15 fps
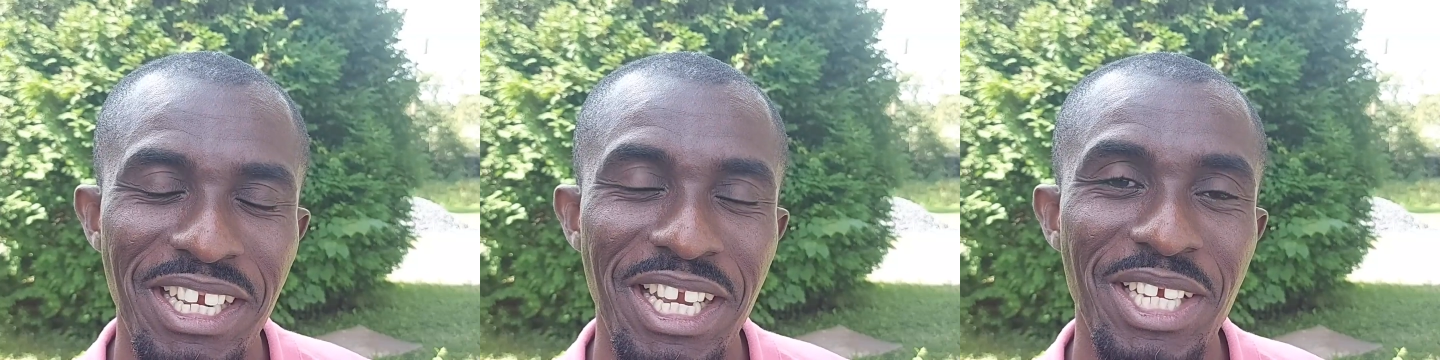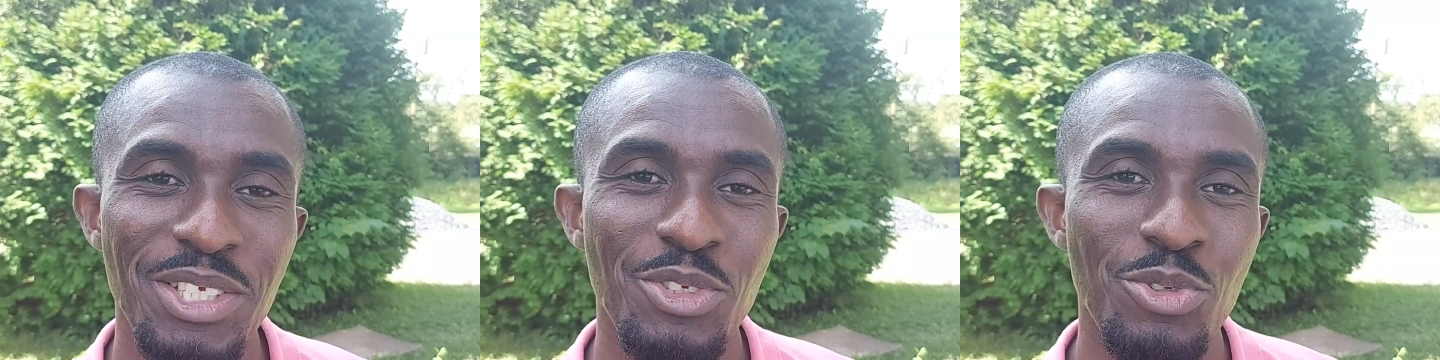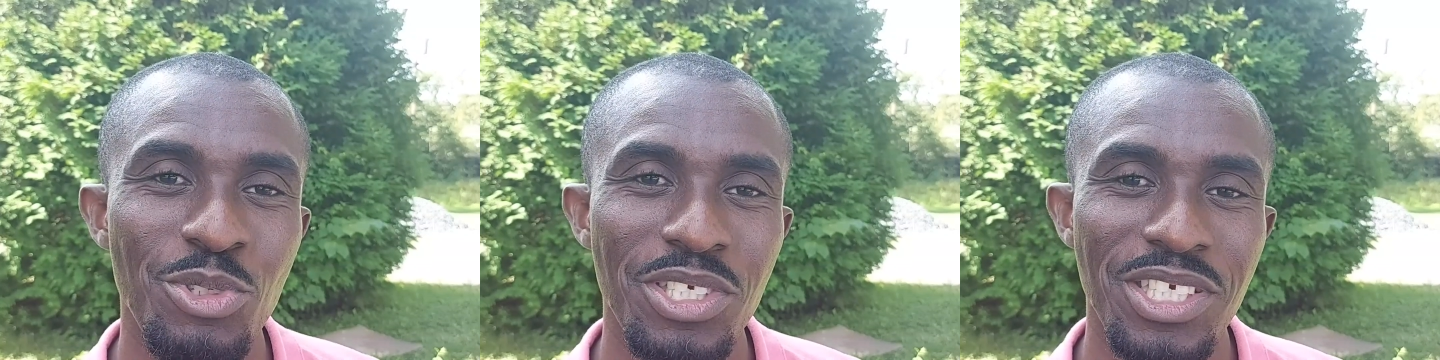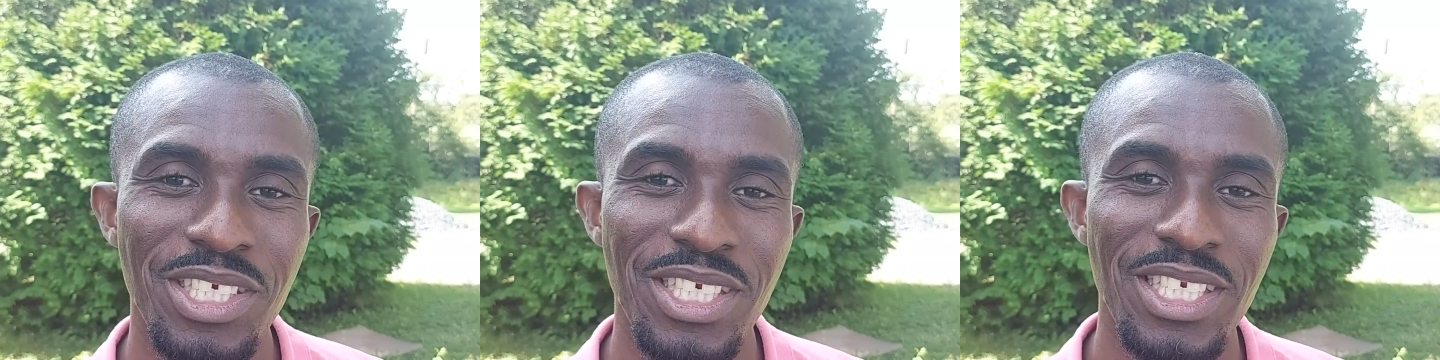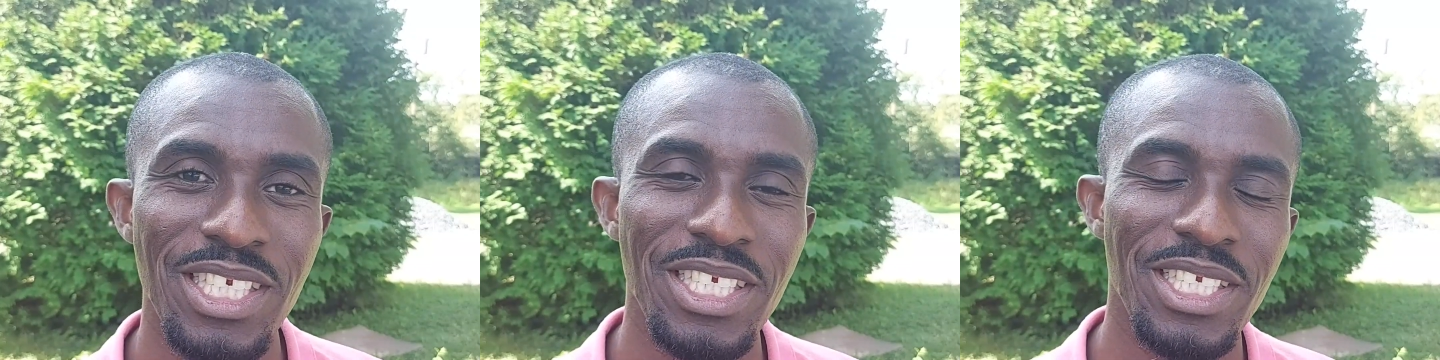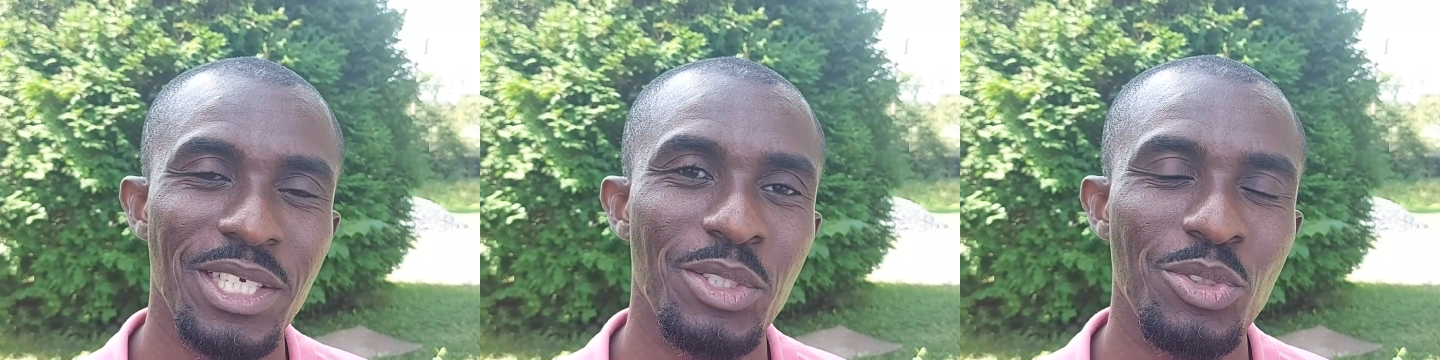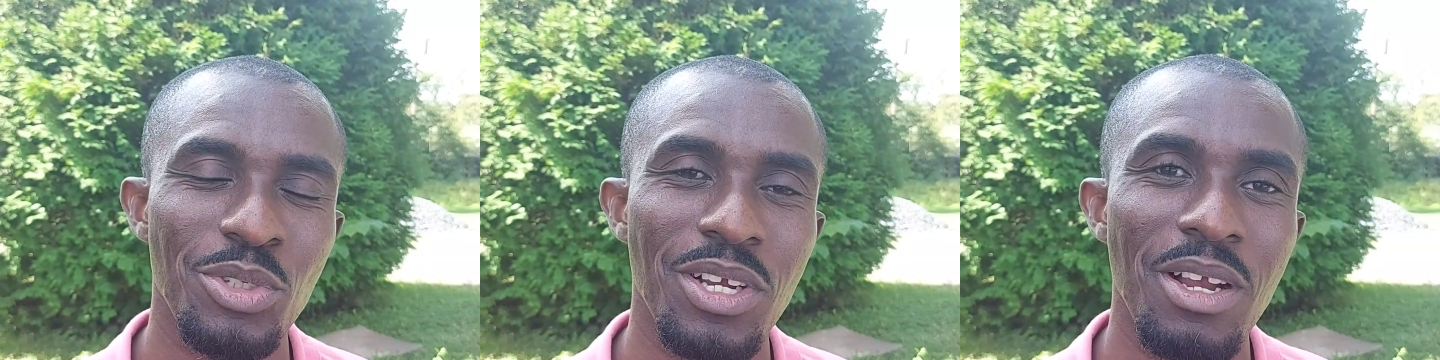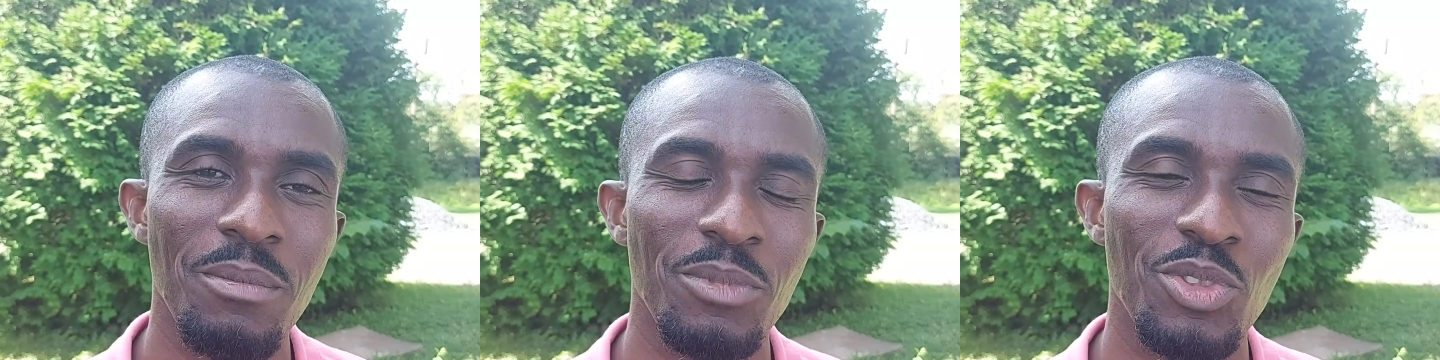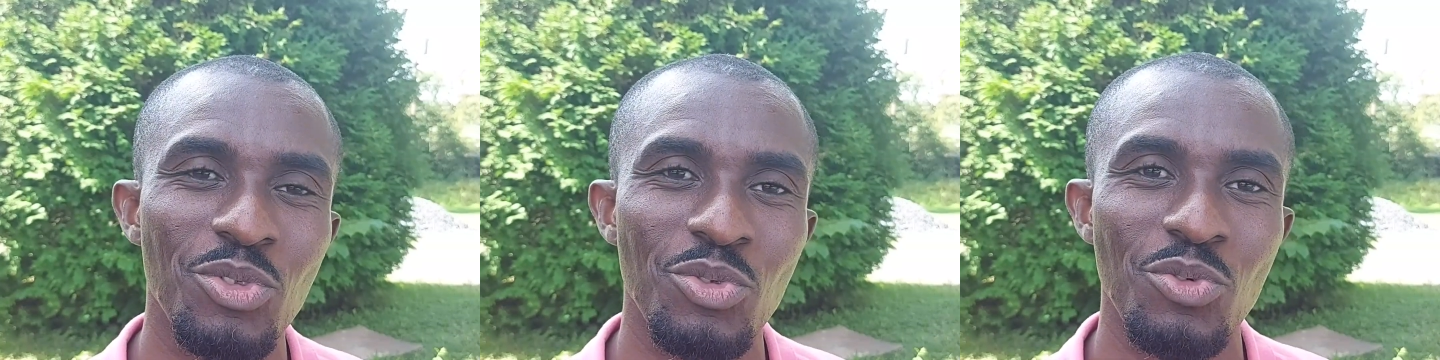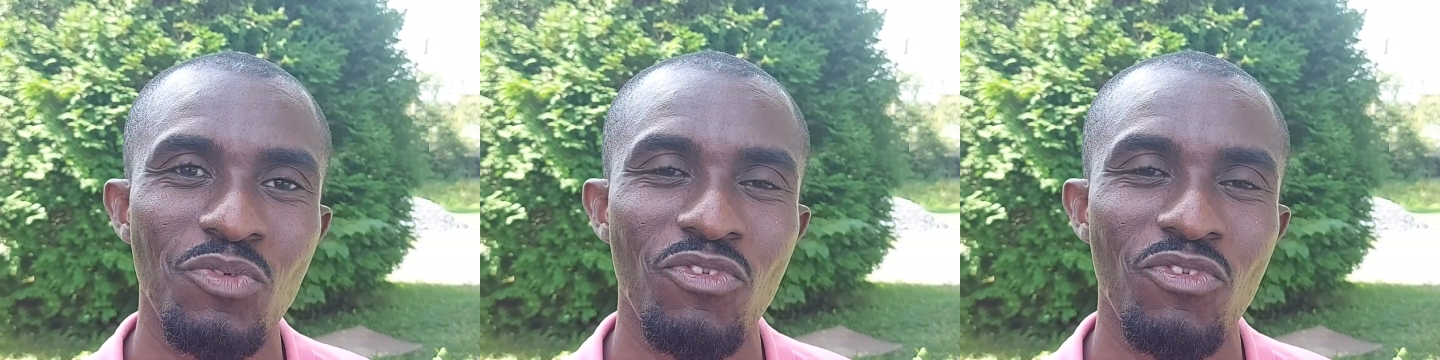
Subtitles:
and so she needed to come to